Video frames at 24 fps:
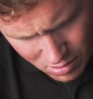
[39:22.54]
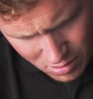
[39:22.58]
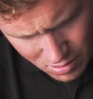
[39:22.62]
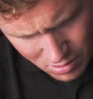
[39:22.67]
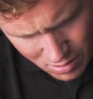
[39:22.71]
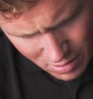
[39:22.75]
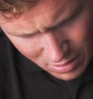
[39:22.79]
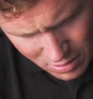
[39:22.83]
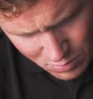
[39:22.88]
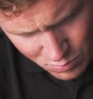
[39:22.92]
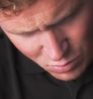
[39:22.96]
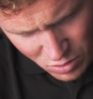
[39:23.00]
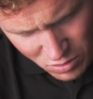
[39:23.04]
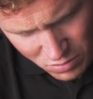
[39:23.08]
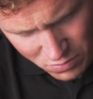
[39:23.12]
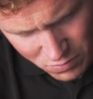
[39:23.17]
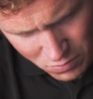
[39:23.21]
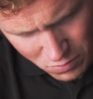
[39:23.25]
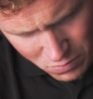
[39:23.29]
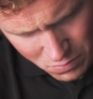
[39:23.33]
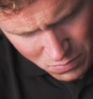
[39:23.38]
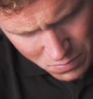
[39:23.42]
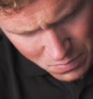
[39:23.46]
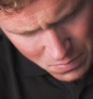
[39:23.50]
That's
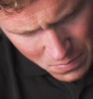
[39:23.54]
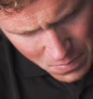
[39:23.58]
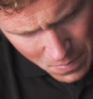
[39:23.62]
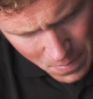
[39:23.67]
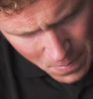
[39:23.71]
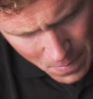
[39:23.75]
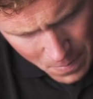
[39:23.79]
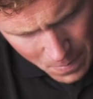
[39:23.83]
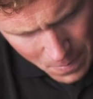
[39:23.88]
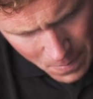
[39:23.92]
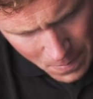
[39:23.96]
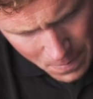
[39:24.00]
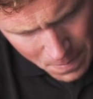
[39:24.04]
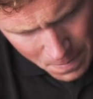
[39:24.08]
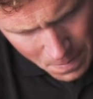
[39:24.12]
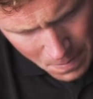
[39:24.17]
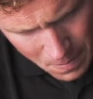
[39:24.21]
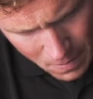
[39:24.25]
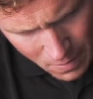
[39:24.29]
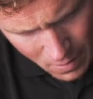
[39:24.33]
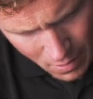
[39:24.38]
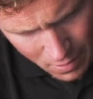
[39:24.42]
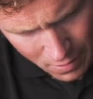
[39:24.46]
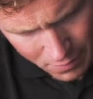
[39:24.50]
beautiful.
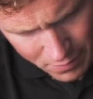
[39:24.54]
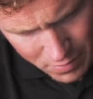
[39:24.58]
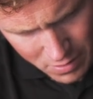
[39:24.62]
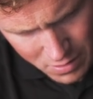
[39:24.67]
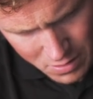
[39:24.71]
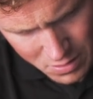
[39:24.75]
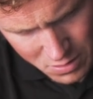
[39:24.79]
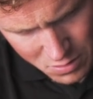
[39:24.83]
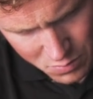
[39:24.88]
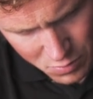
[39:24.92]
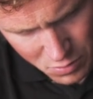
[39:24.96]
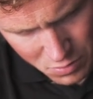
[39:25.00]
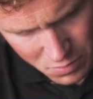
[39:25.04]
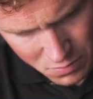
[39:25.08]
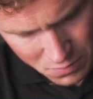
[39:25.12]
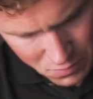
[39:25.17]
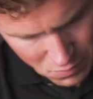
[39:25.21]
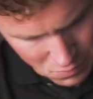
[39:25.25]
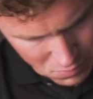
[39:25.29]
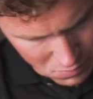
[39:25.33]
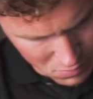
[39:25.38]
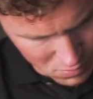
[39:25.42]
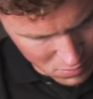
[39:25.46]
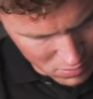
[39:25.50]
That really is
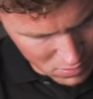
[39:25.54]
beautiful.